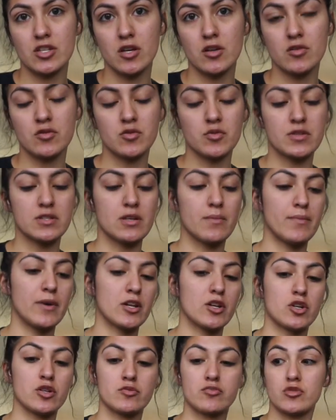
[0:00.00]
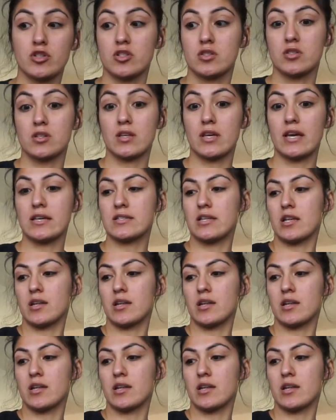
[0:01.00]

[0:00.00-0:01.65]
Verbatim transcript: toast with some butter, just in case